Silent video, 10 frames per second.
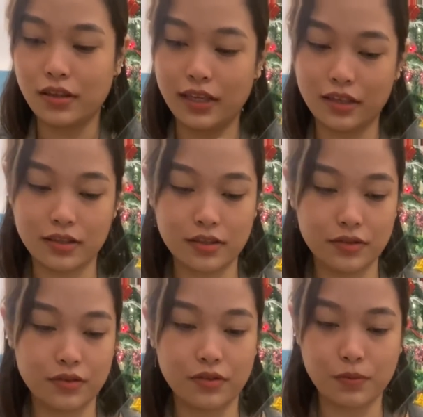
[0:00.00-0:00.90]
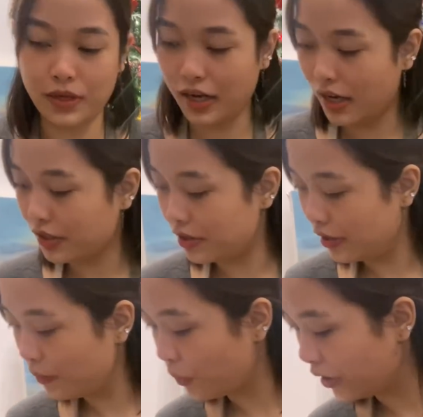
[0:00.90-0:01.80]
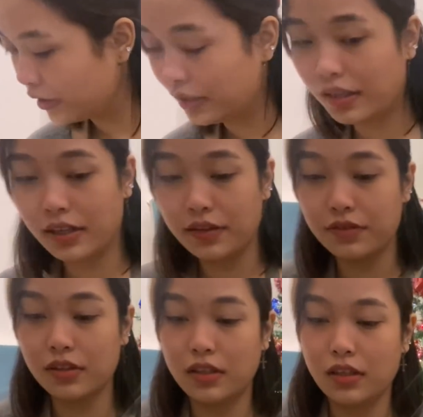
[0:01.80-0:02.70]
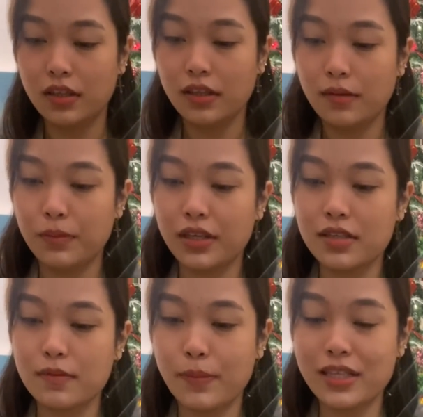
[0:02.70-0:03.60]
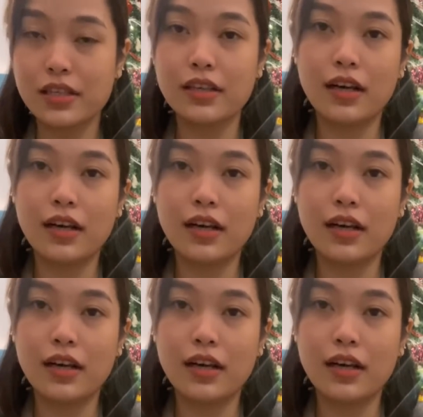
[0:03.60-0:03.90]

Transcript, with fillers: like you know what I actually want in life, because basically